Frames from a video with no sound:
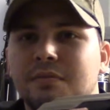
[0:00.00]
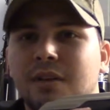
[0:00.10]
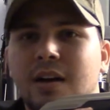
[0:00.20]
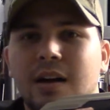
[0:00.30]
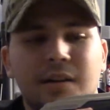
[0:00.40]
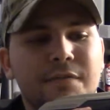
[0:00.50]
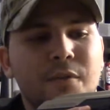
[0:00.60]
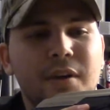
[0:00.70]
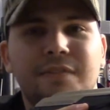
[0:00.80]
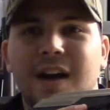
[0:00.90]

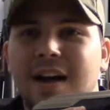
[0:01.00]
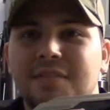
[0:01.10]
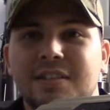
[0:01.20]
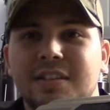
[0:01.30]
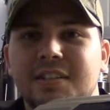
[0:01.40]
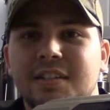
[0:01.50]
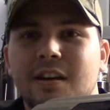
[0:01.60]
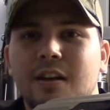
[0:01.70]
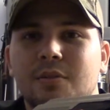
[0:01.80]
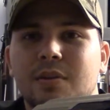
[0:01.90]
$45 to
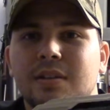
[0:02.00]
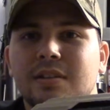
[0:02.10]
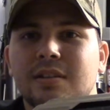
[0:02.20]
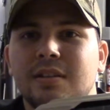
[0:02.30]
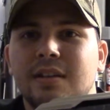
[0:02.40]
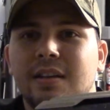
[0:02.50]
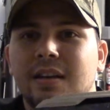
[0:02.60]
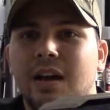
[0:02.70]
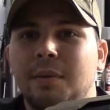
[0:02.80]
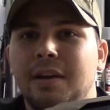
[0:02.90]
$60 ones.
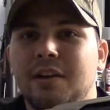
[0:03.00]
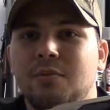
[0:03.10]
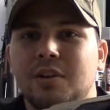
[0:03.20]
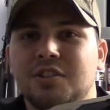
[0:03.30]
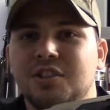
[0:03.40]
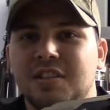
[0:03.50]
I mean, it works just